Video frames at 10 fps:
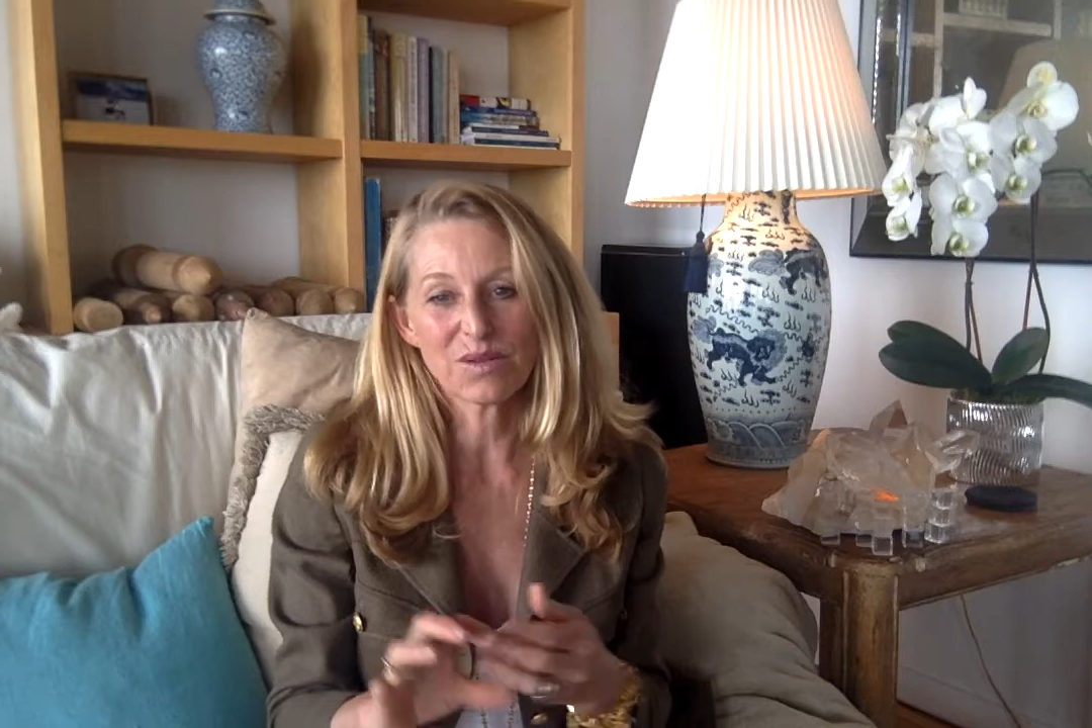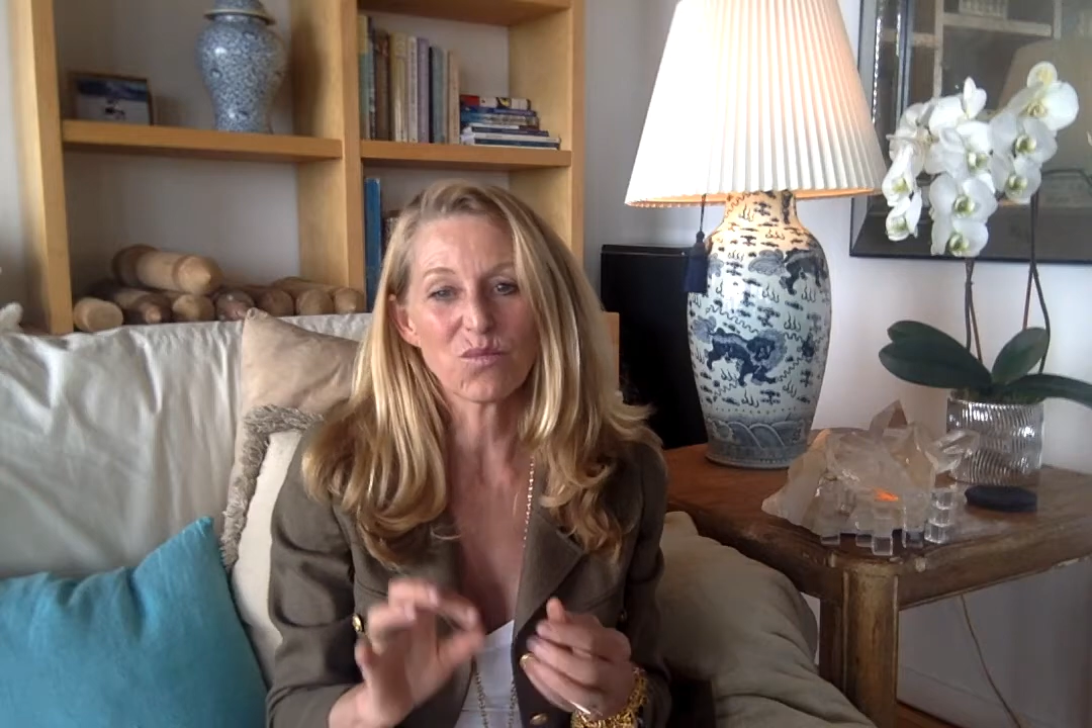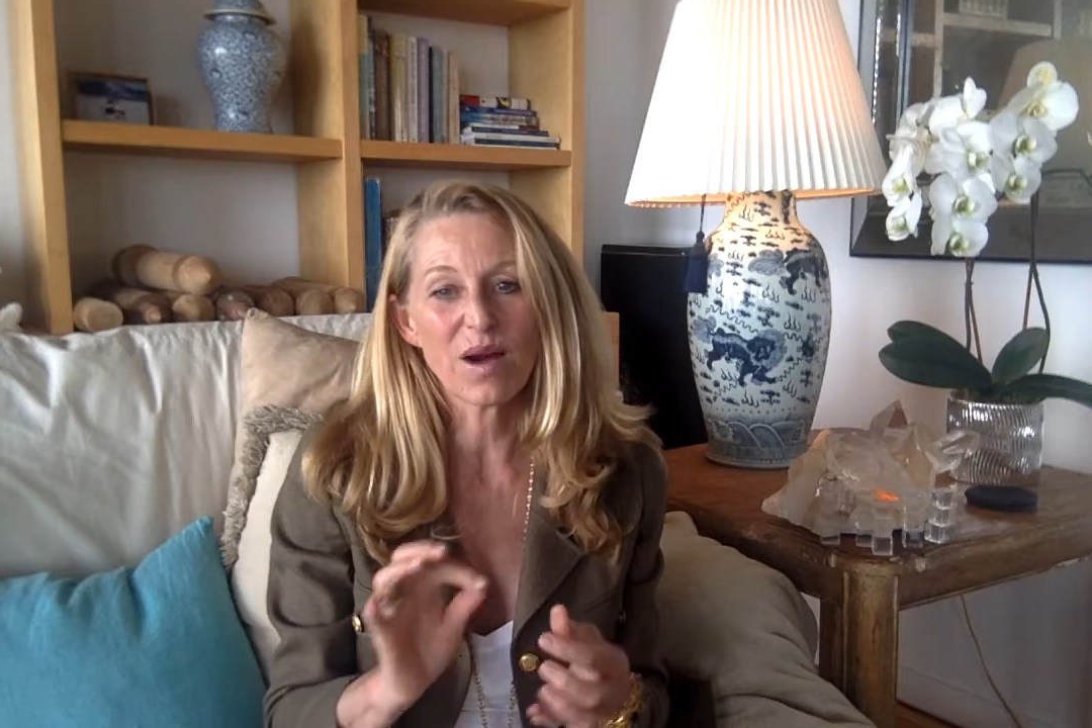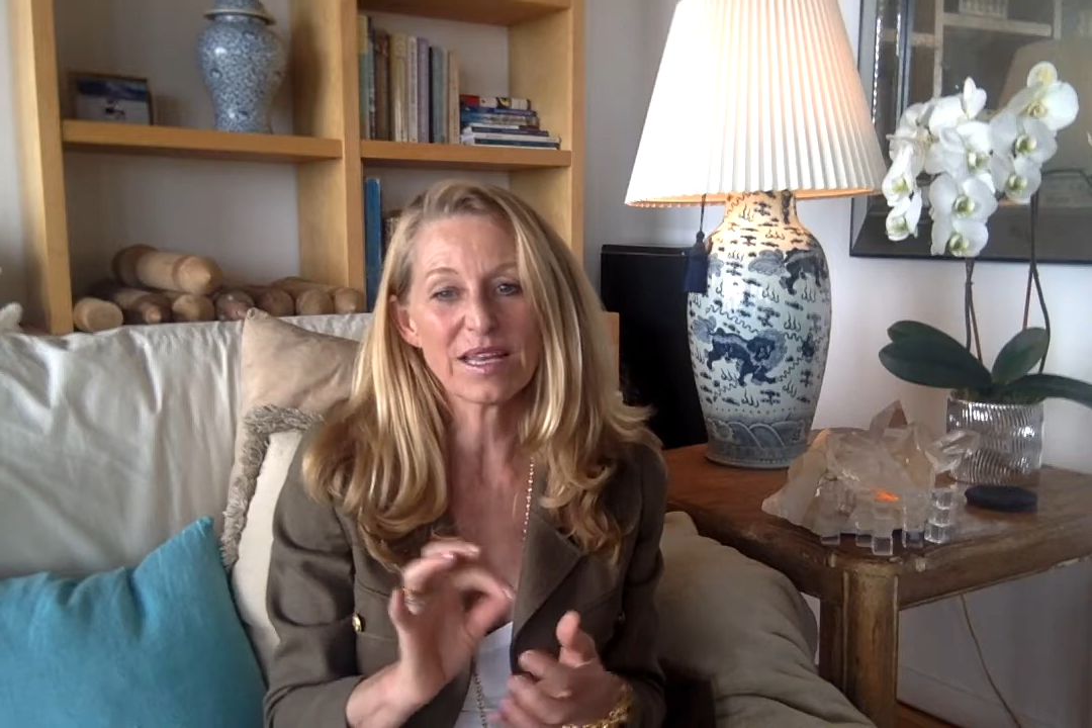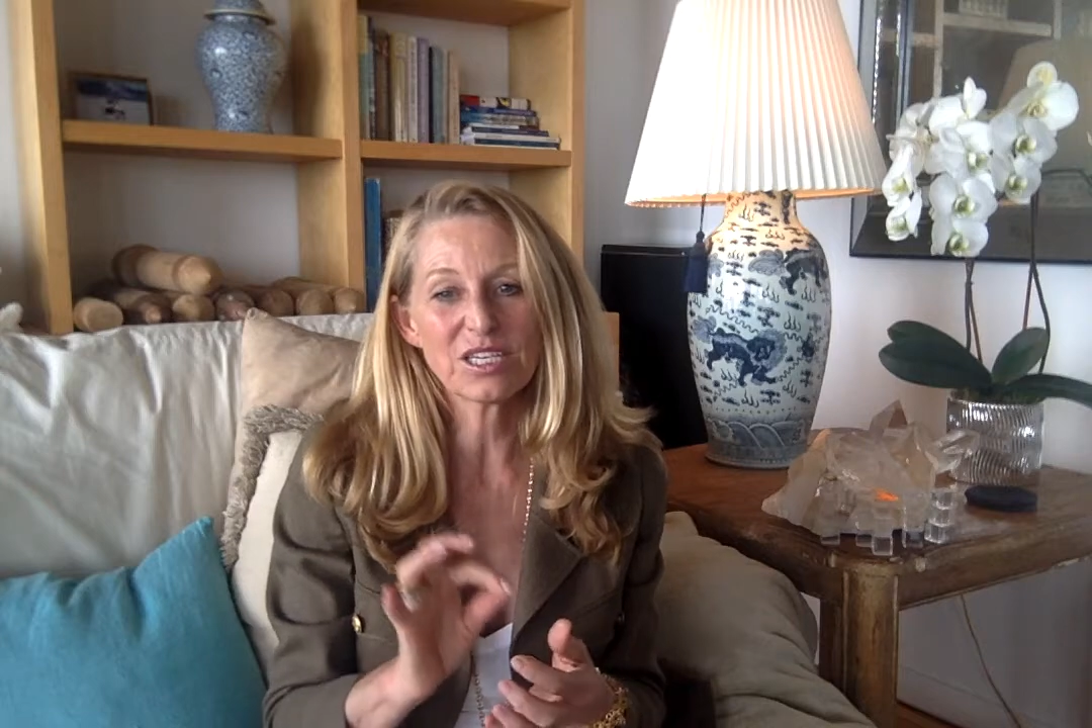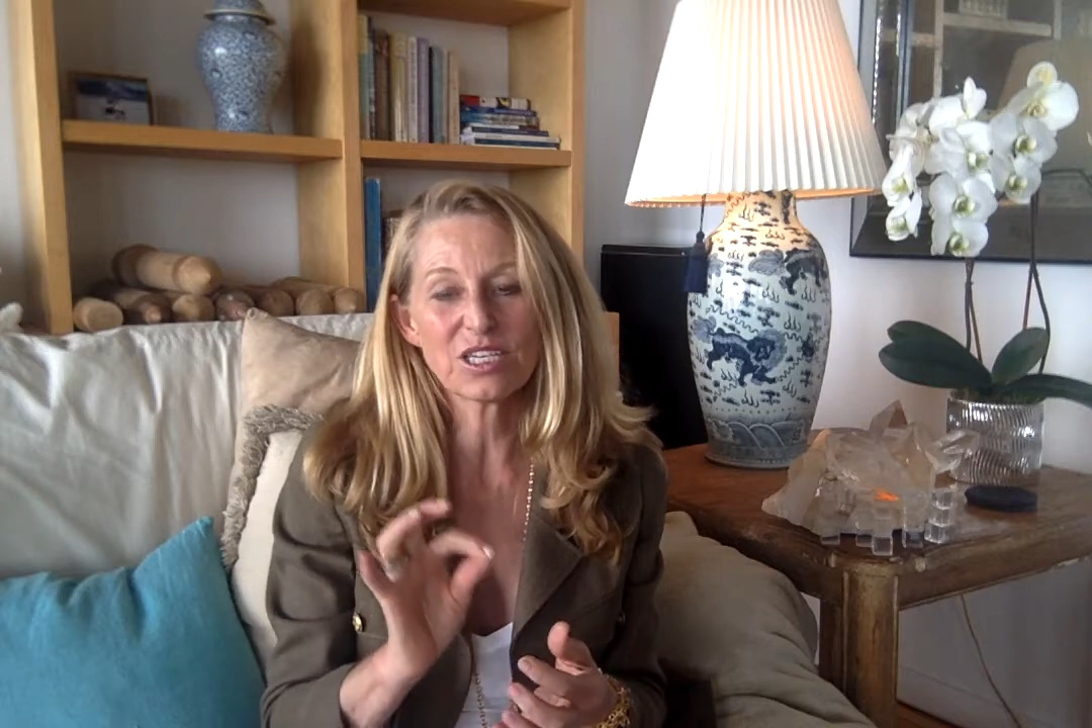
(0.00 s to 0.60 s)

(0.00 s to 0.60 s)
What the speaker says: 1,